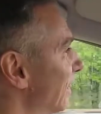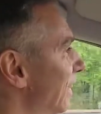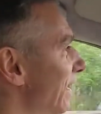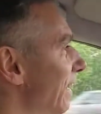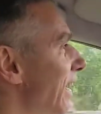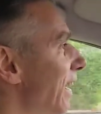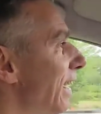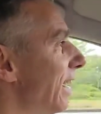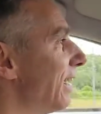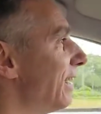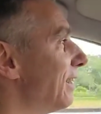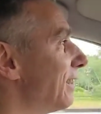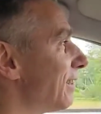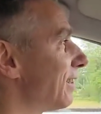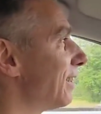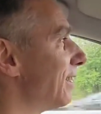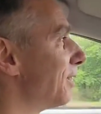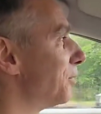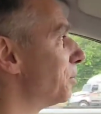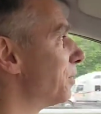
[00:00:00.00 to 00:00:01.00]
Okay,
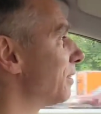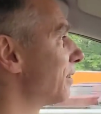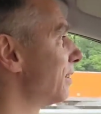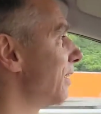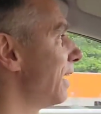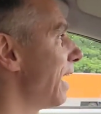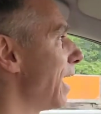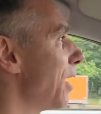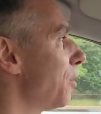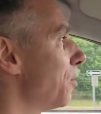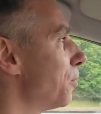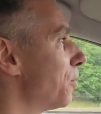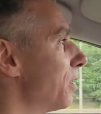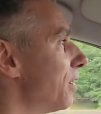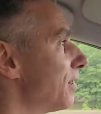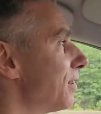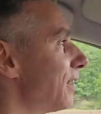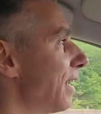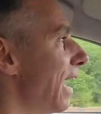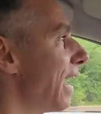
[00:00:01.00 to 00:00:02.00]
so we'll see how it
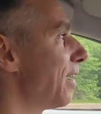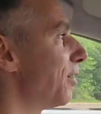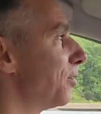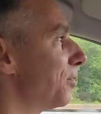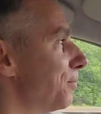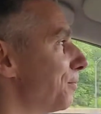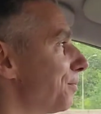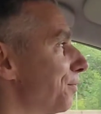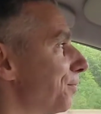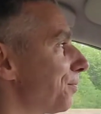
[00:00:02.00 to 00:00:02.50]
works out.